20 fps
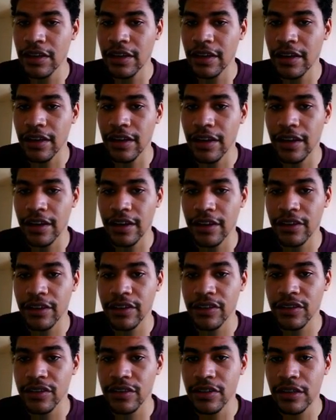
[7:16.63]

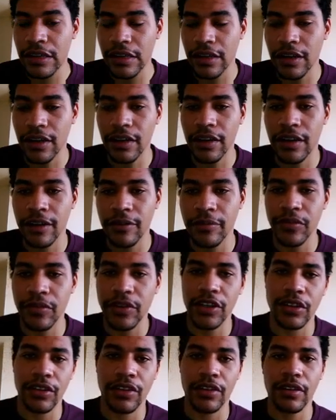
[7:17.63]
And
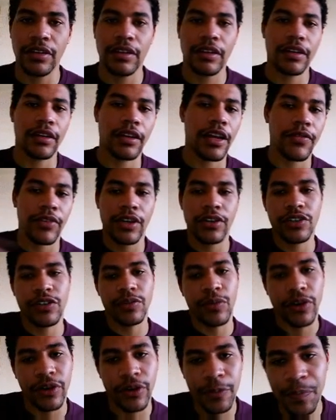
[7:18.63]
the navigation
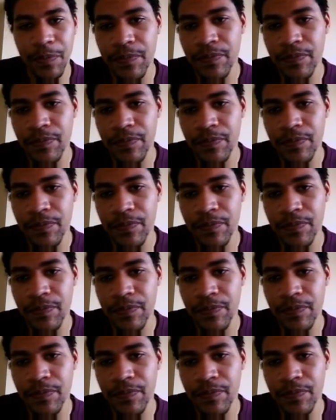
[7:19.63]
bar.